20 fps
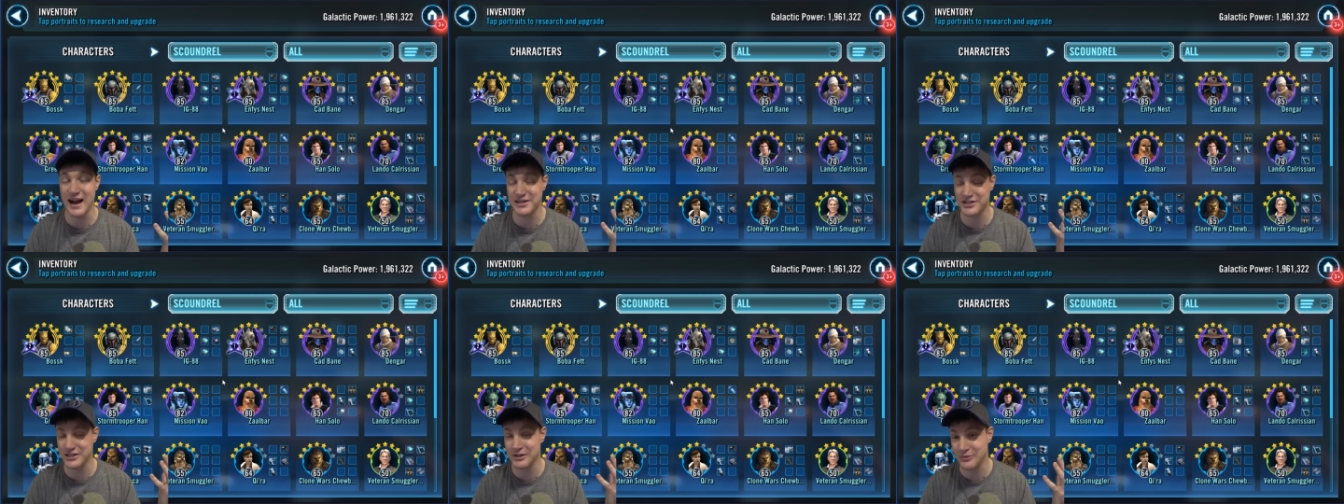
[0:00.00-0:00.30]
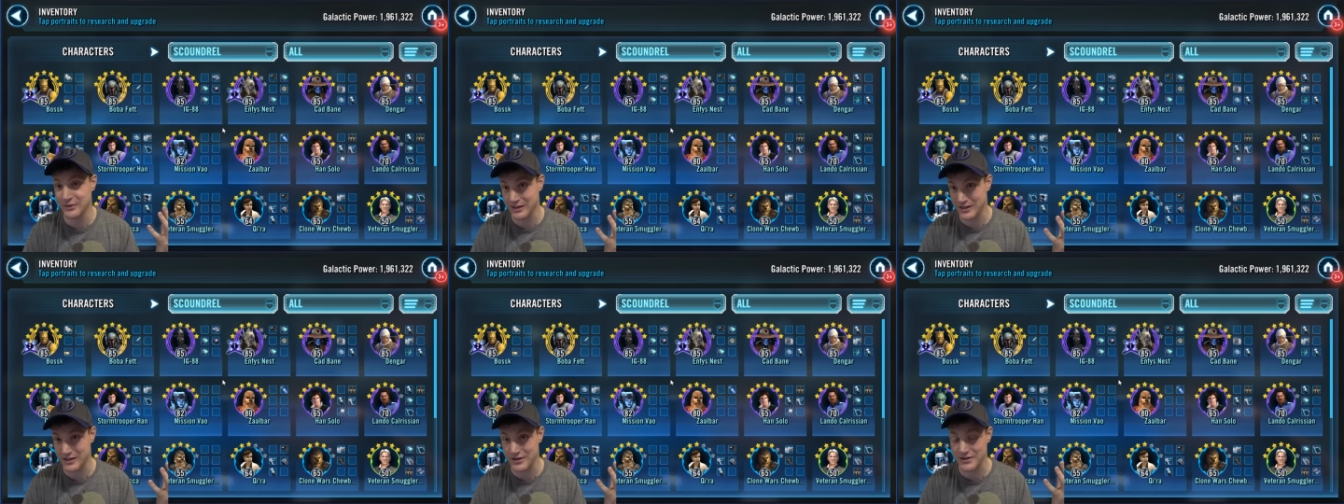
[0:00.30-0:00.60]

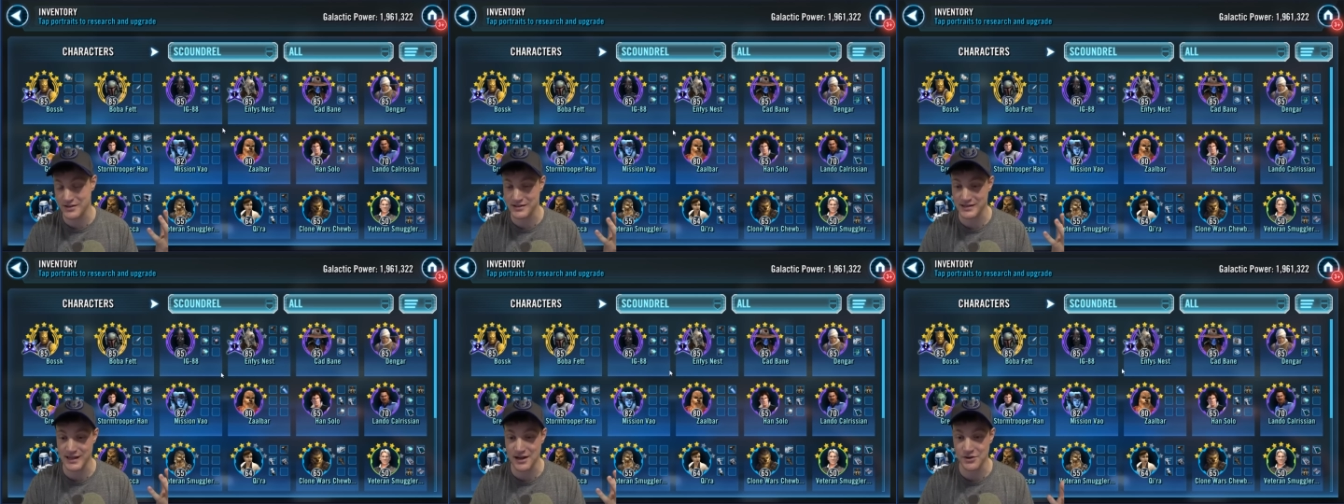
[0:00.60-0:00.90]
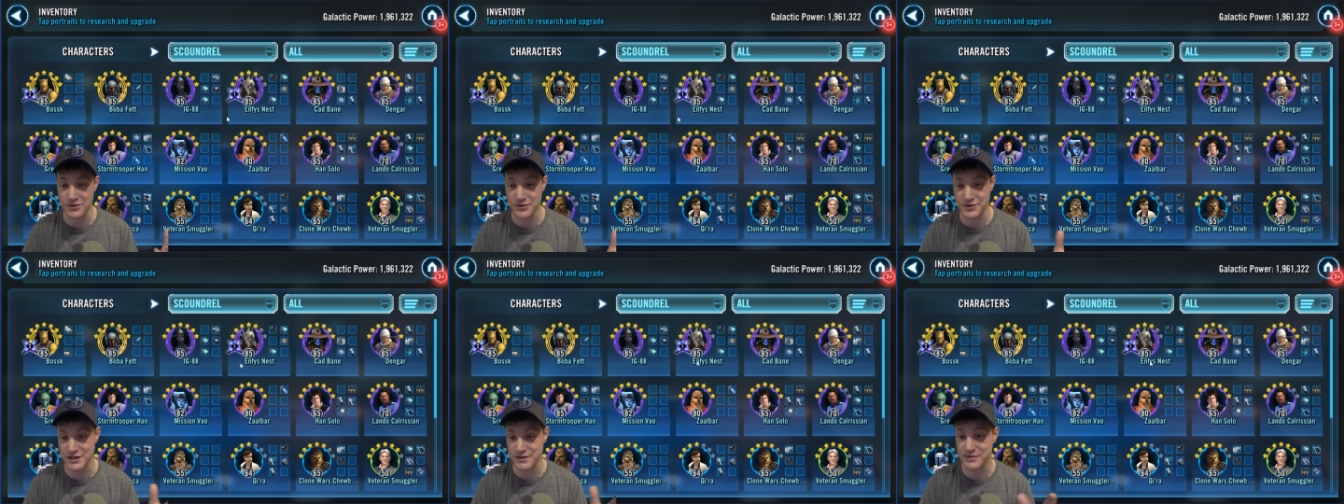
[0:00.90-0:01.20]
actually really good in
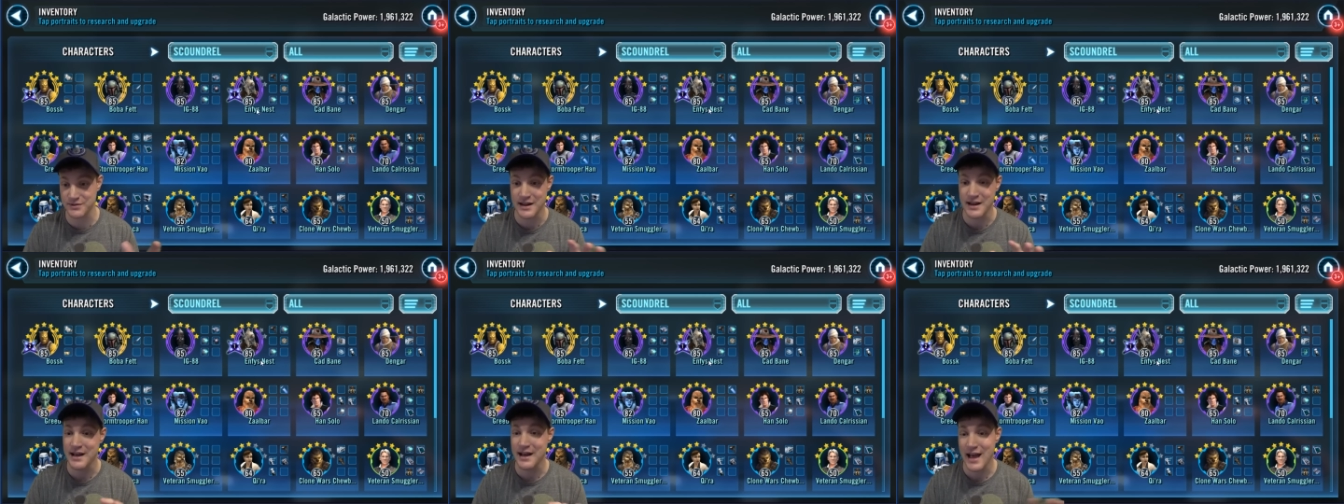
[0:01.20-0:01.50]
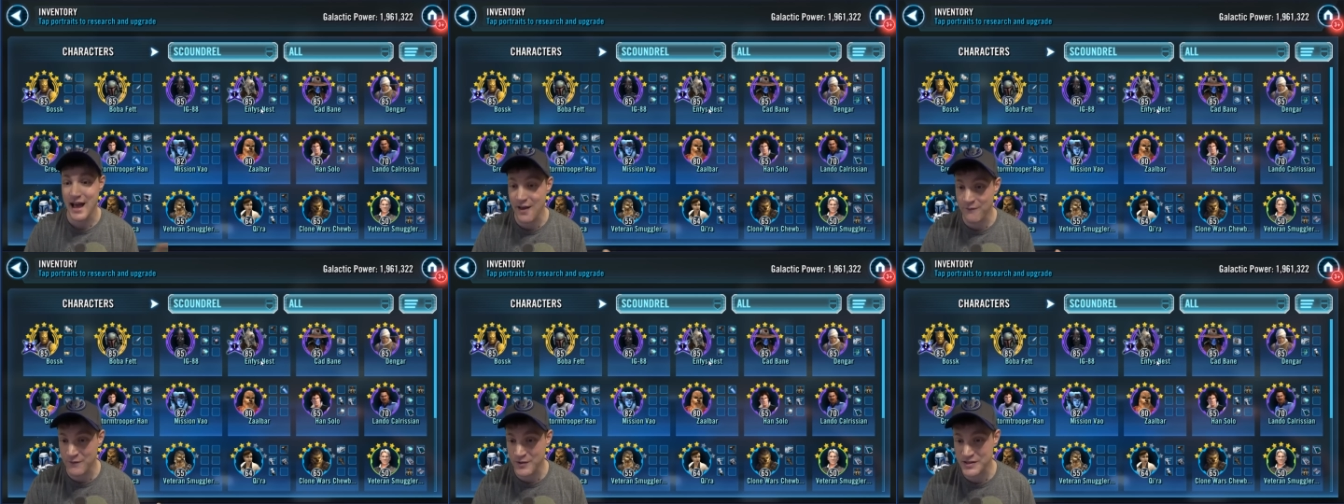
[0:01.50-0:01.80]
scoundrel teams.
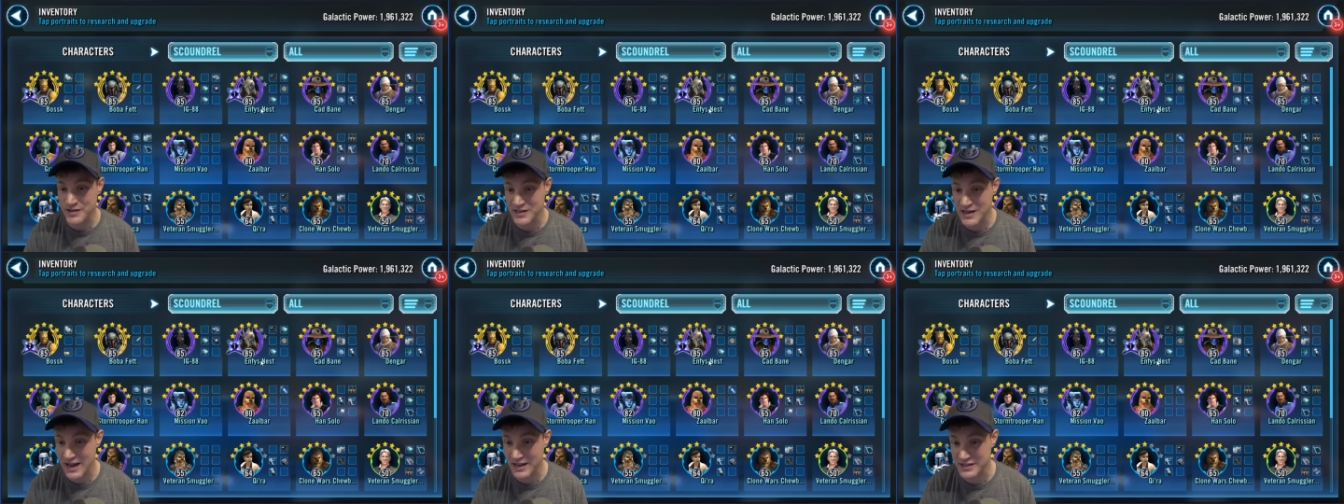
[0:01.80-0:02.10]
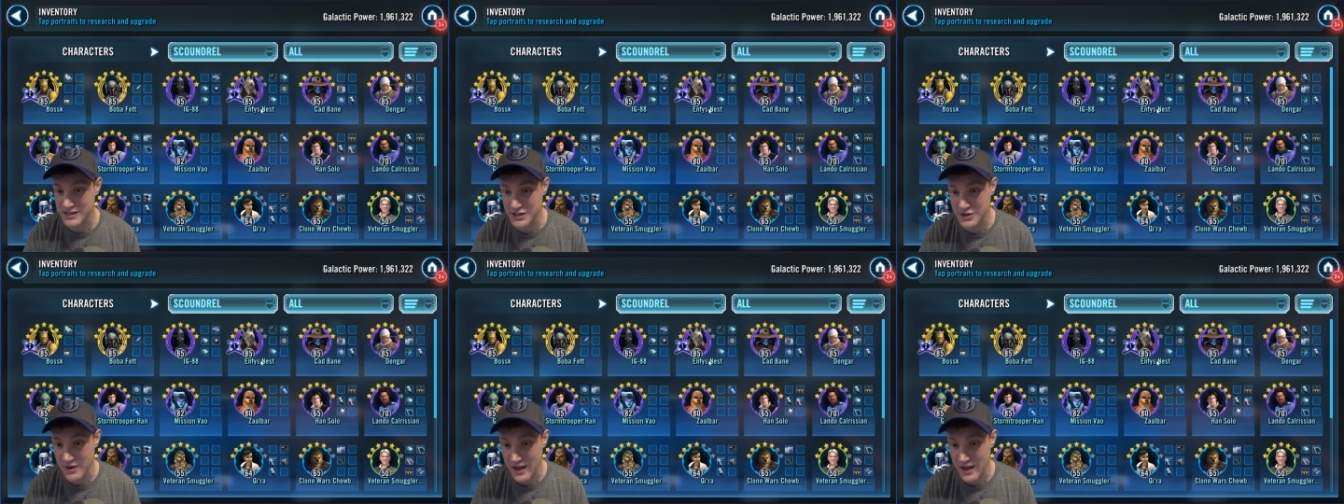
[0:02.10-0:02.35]
Enfys Nest,